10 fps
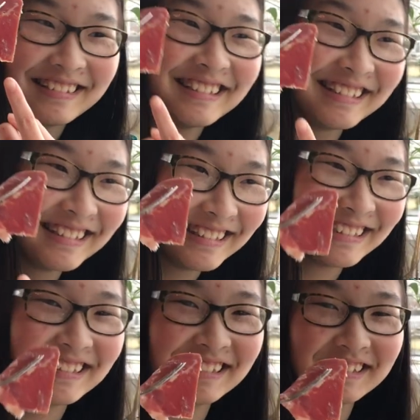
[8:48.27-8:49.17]
what does it
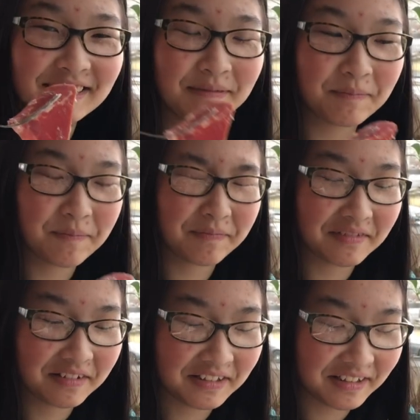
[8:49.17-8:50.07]
taste like?
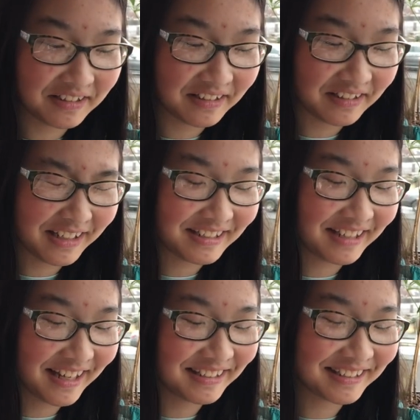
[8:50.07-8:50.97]
It
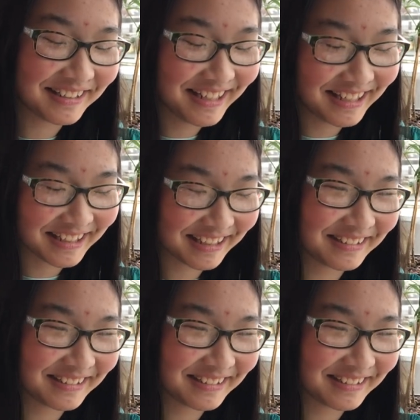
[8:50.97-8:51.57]
tastes like,